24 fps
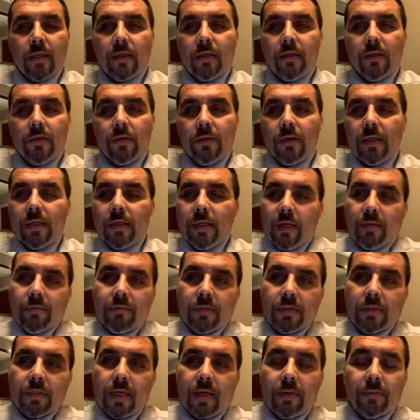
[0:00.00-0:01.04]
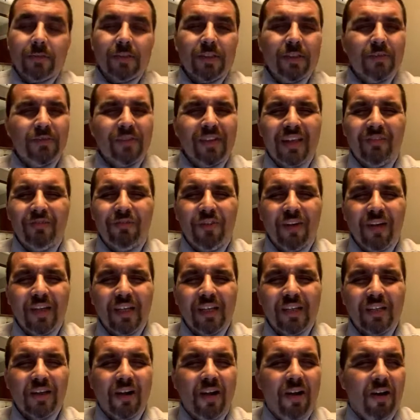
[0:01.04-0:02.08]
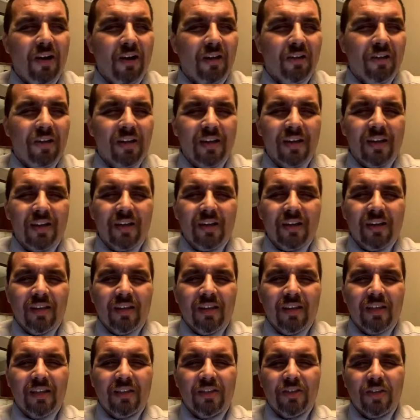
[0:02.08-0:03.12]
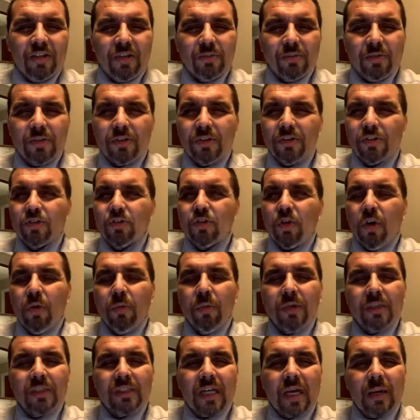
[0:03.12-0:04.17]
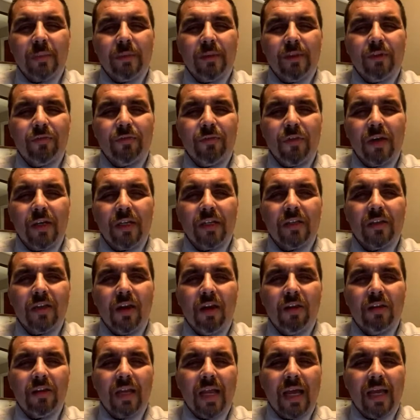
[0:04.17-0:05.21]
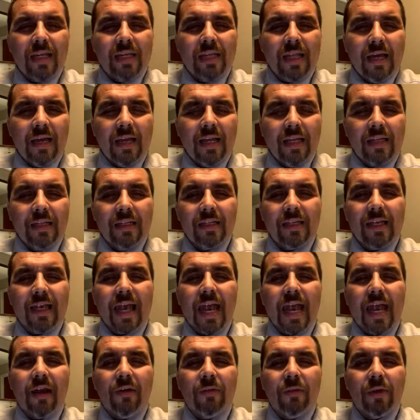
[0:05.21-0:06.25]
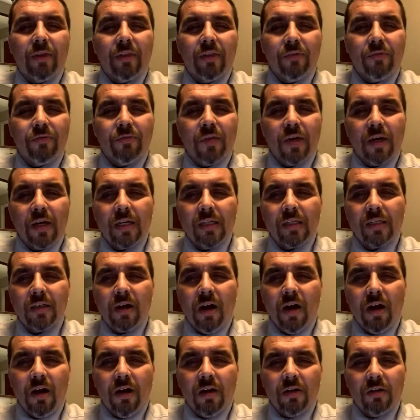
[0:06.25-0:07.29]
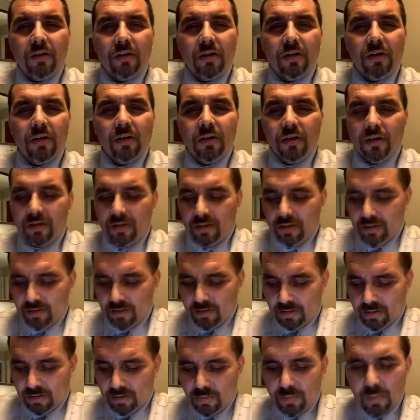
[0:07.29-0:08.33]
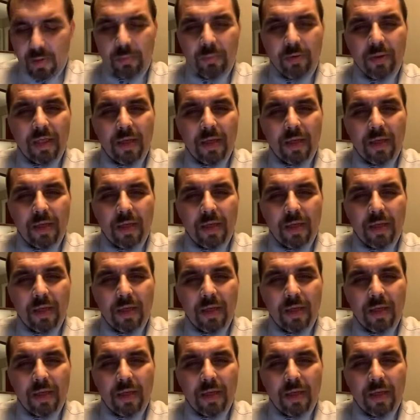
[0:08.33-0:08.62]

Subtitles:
he didn't have the time. Shit, that fucking dog. He took him to the store one time, and the fucking dog laid down. He had to carry the fucking dog. You remember